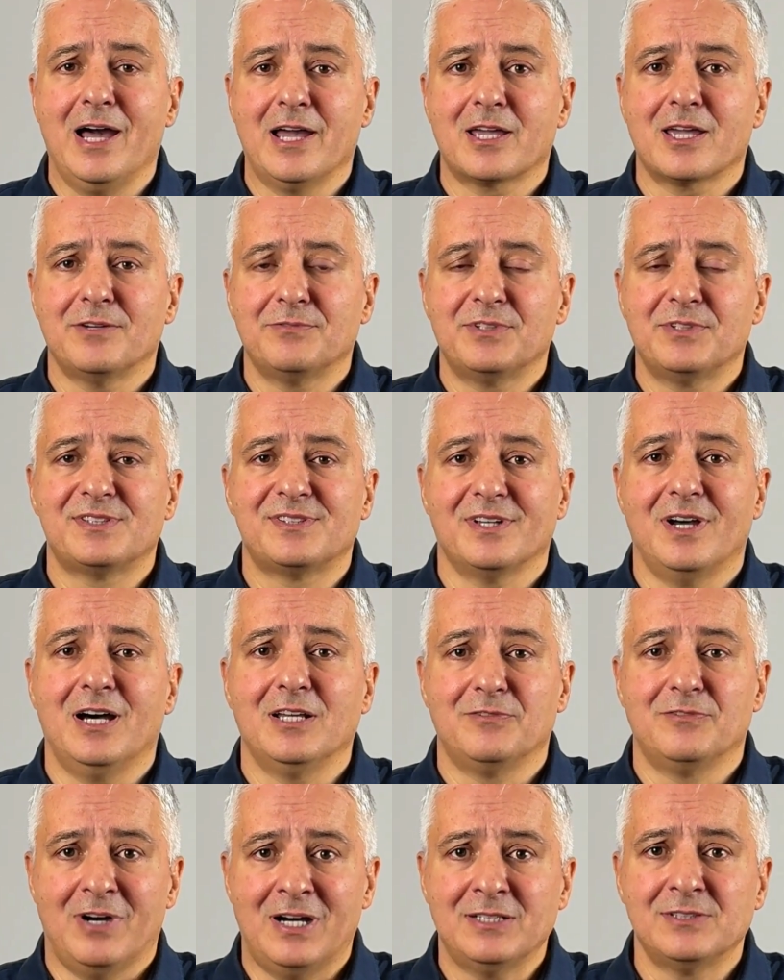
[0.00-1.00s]
I have this
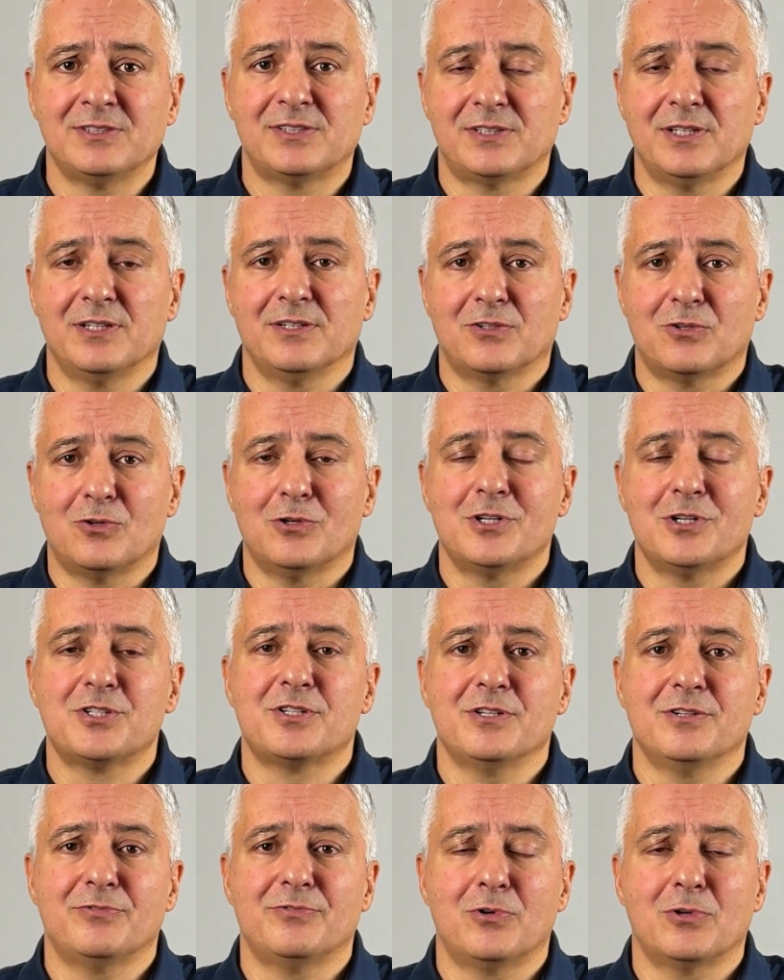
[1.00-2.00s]
advanced
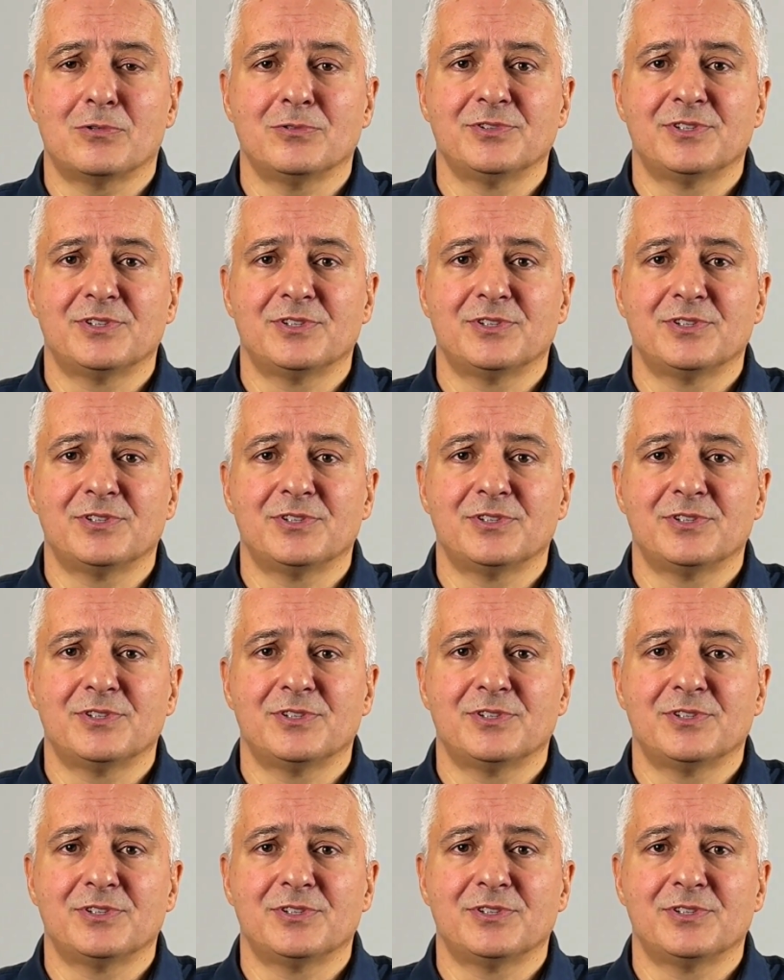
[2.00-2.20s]
course for